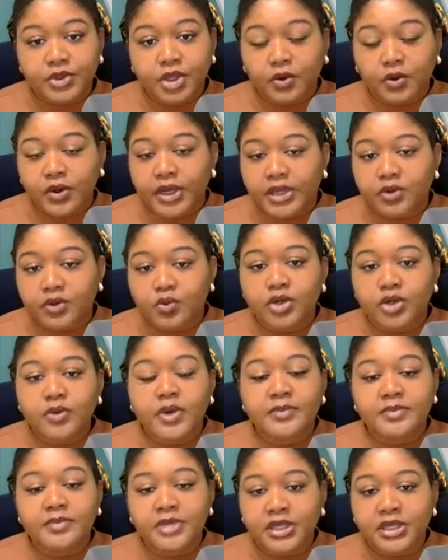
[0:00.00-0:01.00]
Okay, what do
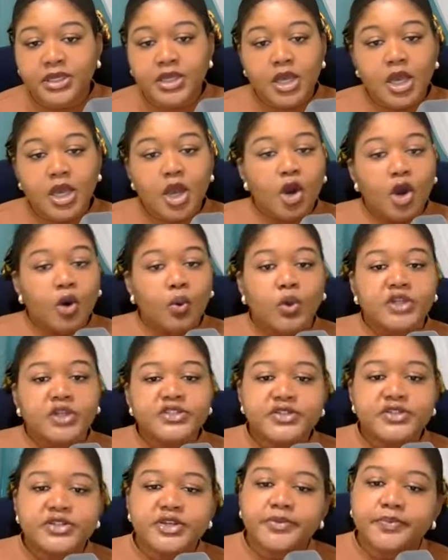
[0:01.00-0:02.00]
I mean?
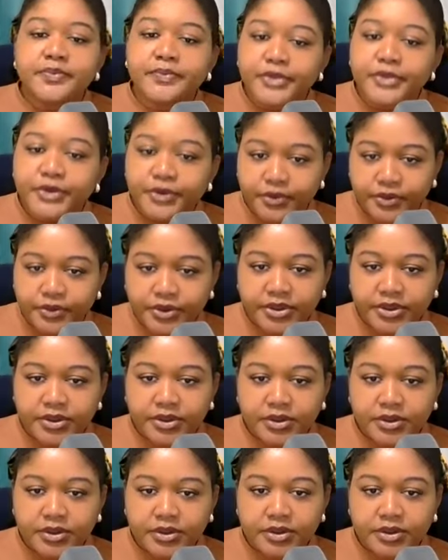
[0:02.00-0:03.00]
What's their mood?
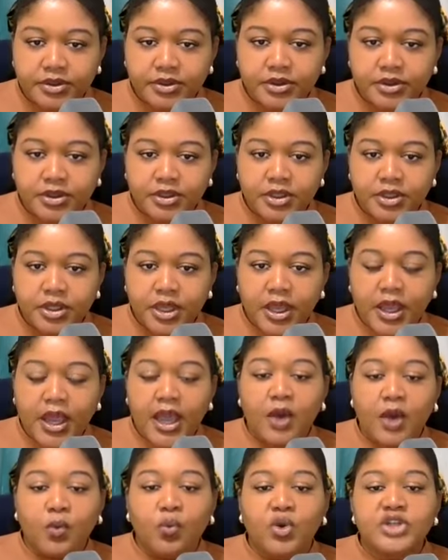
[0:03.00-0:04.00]

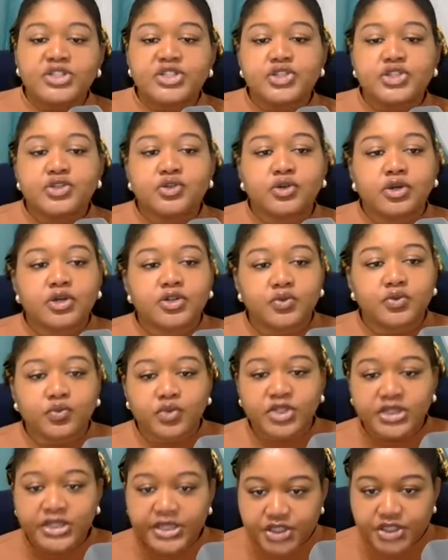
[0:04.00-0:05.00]
What's your
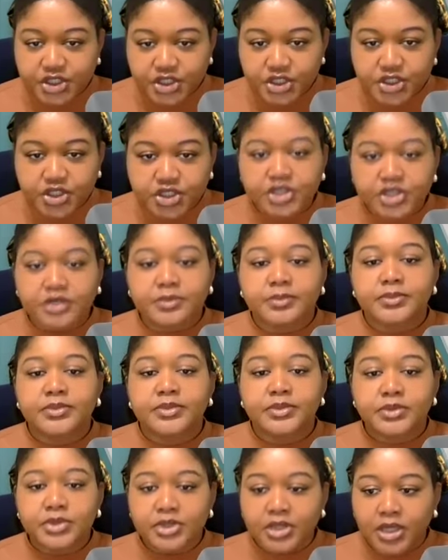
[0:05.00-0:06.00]
relationship
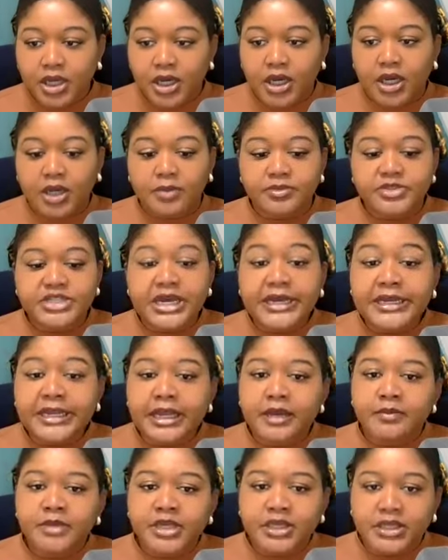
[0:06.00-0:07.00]

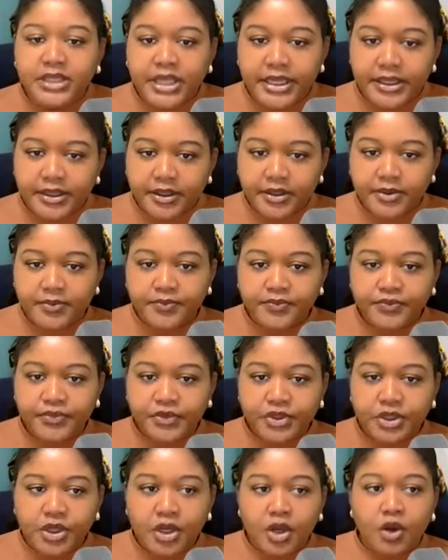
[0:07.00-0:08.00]
dynamic like?
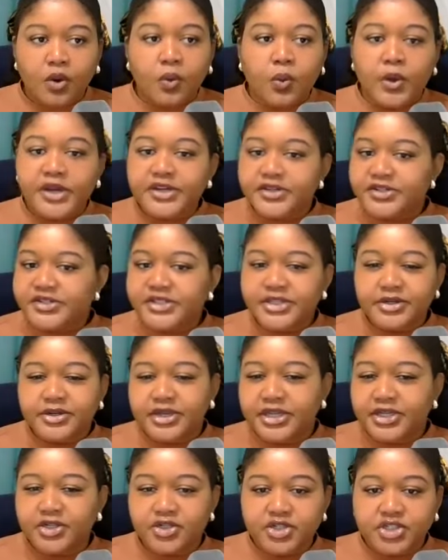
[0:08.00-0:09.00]
Where's
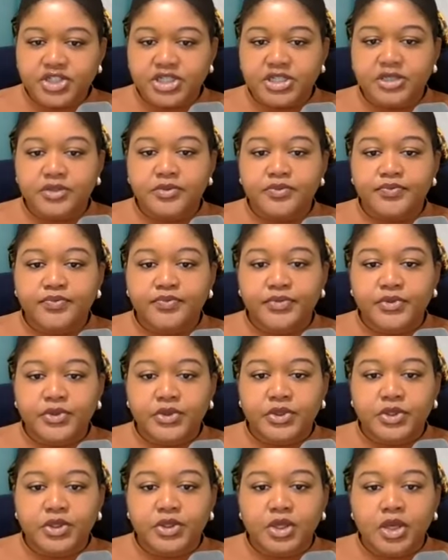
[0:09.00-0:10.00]
their energy?
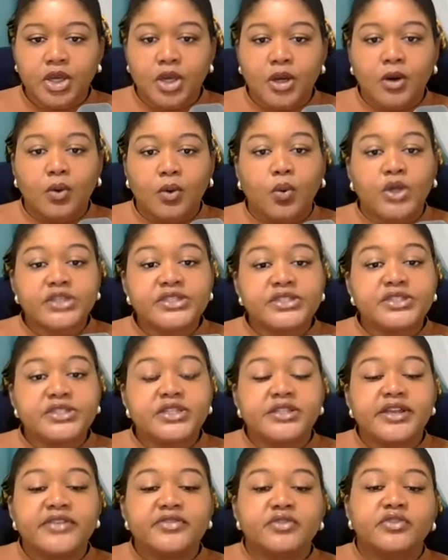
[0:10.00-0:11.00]
What's
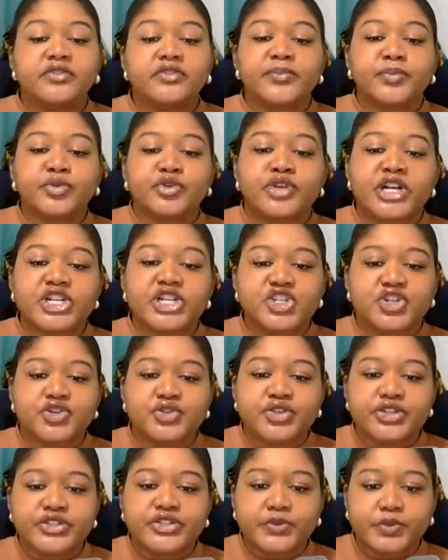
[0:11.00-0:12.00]
the level of
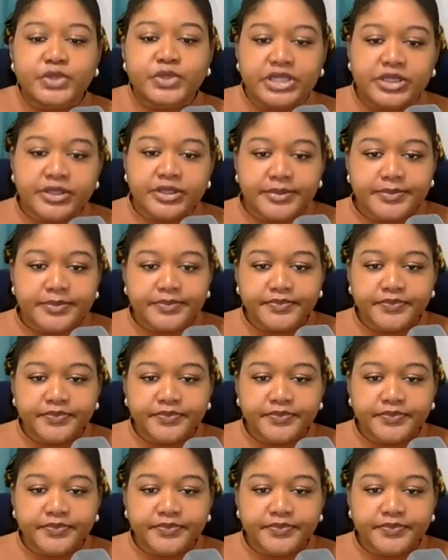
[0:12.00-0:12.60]
pressure this week?